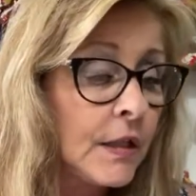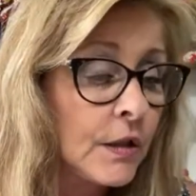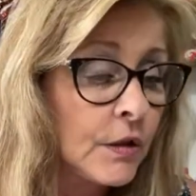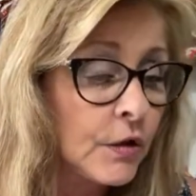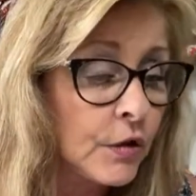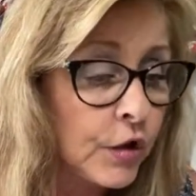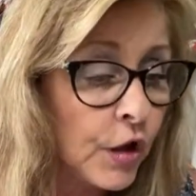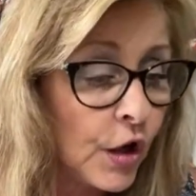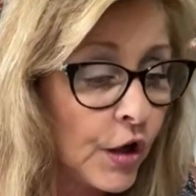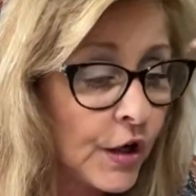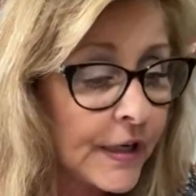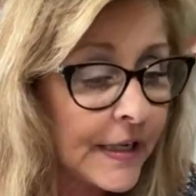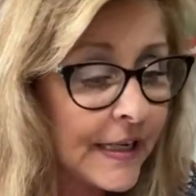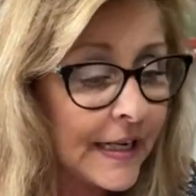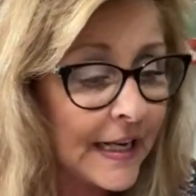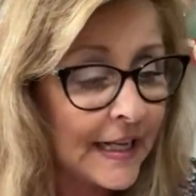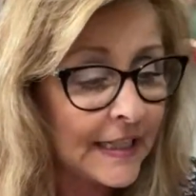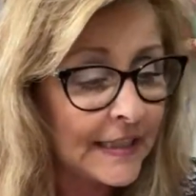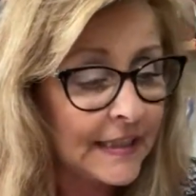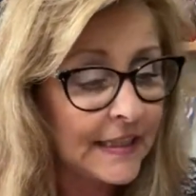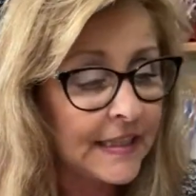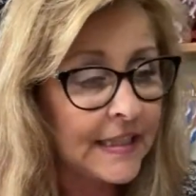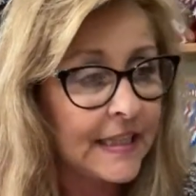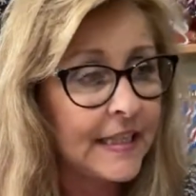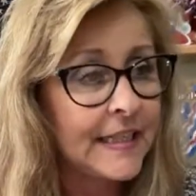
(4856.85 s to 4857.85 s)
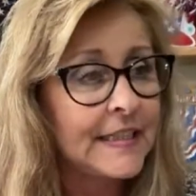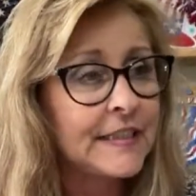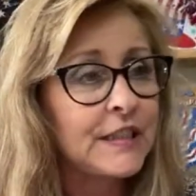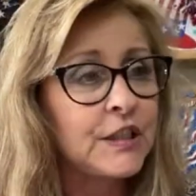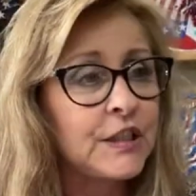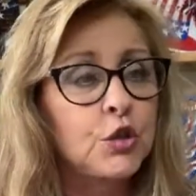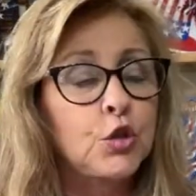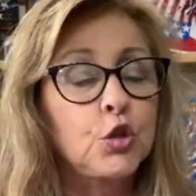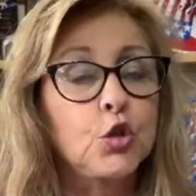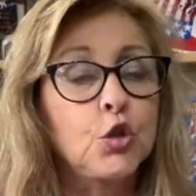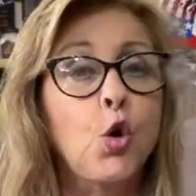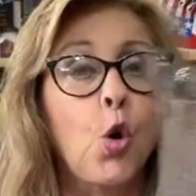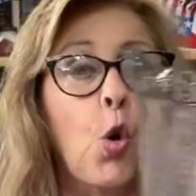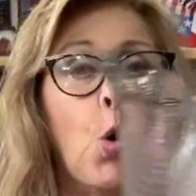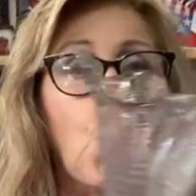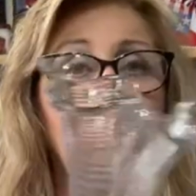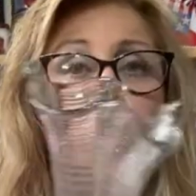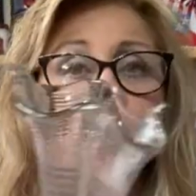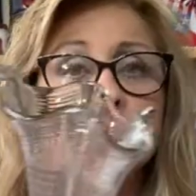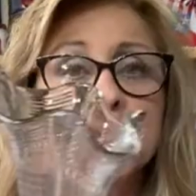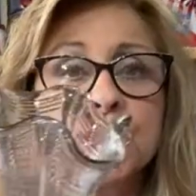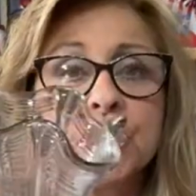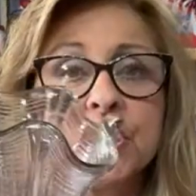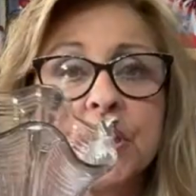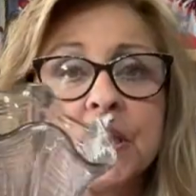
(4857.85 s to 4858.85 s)
Look at this
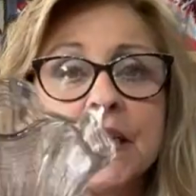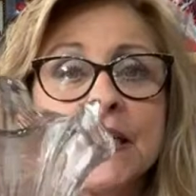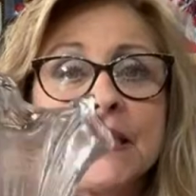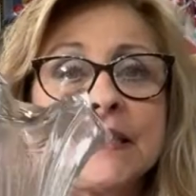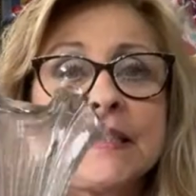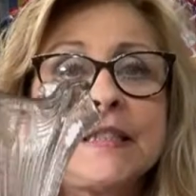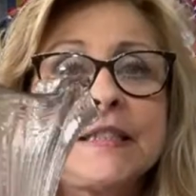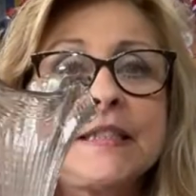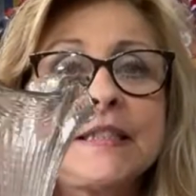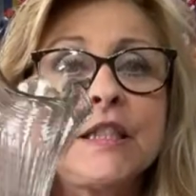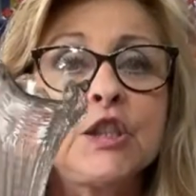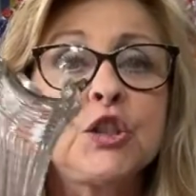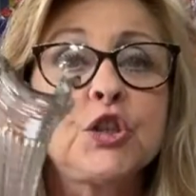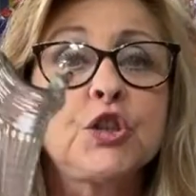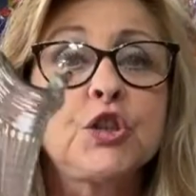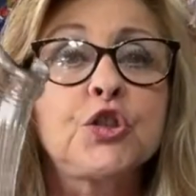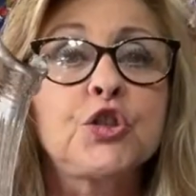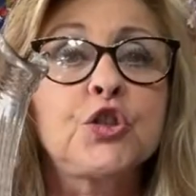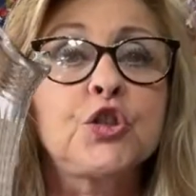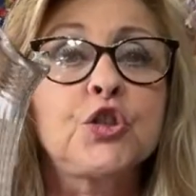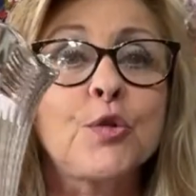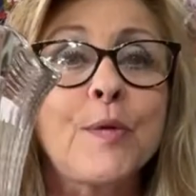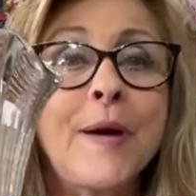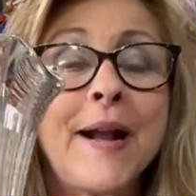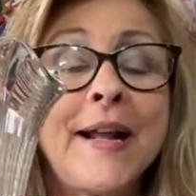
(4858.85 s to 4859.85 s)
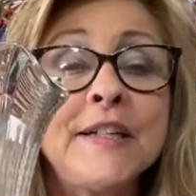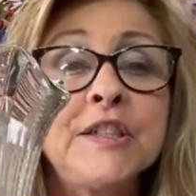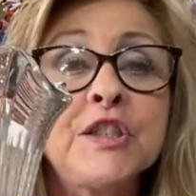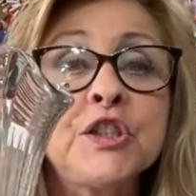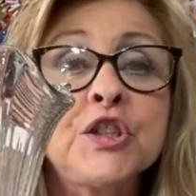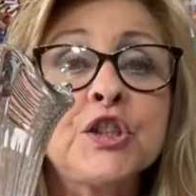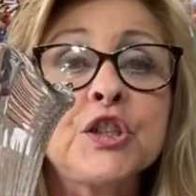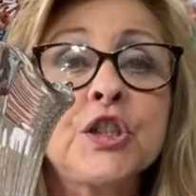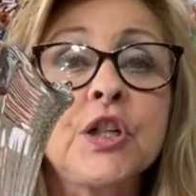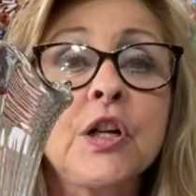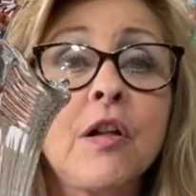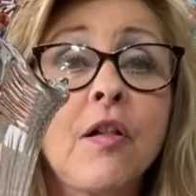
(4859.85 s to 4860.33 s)
gorgeous stretch